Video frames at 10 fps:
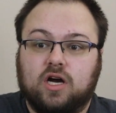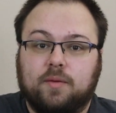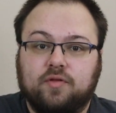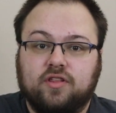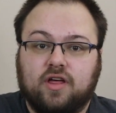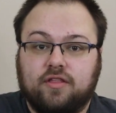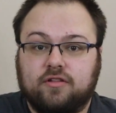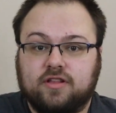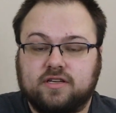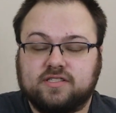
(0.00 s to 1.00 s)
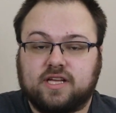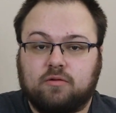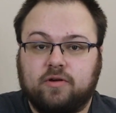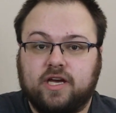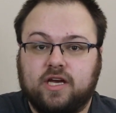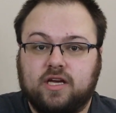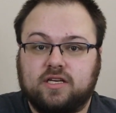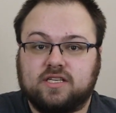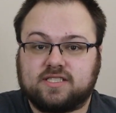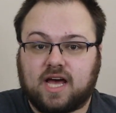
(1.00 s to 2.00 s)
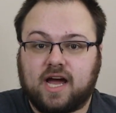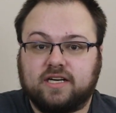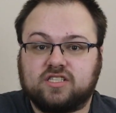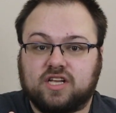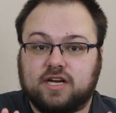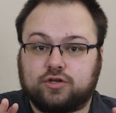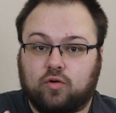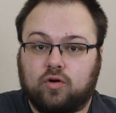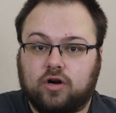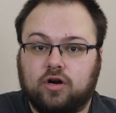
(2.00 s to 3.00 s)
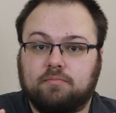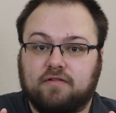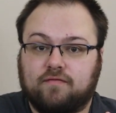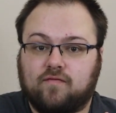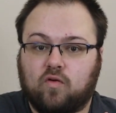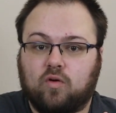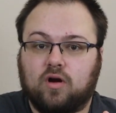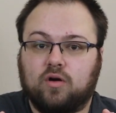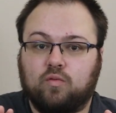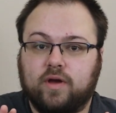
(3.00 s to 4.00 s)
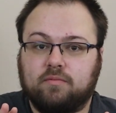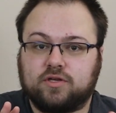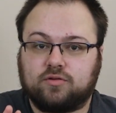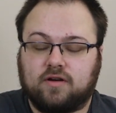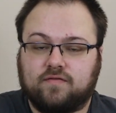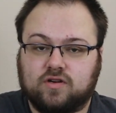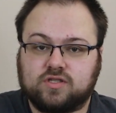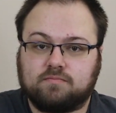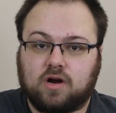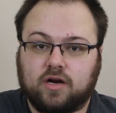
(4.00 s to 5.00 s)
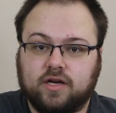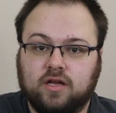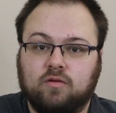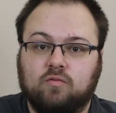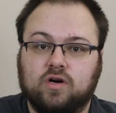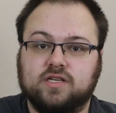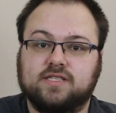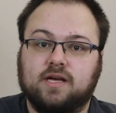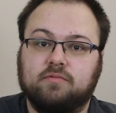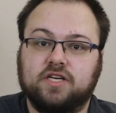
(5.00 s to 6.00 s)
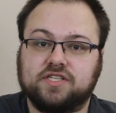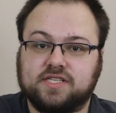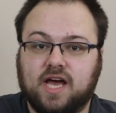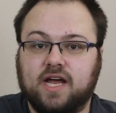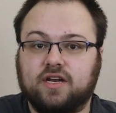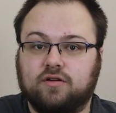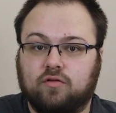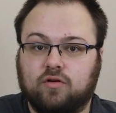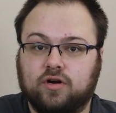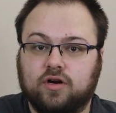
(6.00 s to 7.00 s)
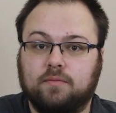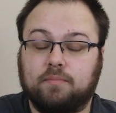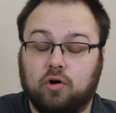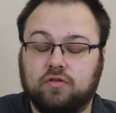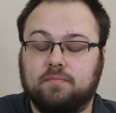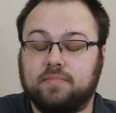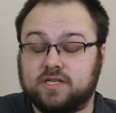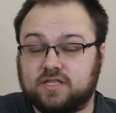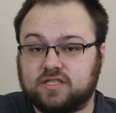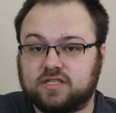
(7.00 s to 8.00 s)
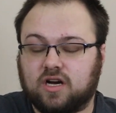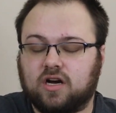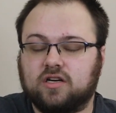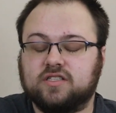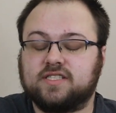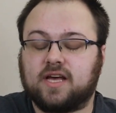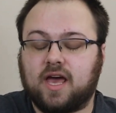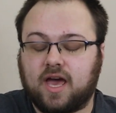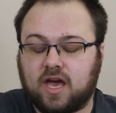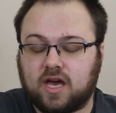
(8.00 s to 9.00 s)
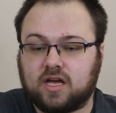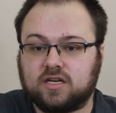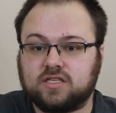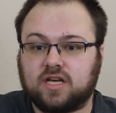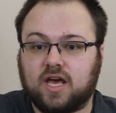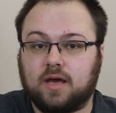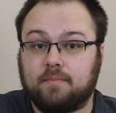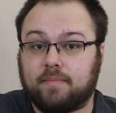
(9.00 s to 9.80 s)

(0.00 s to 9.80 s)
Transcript: a couple of the other things that we designed / ordered before we went to our first market was that we designed and ordered both business cards and a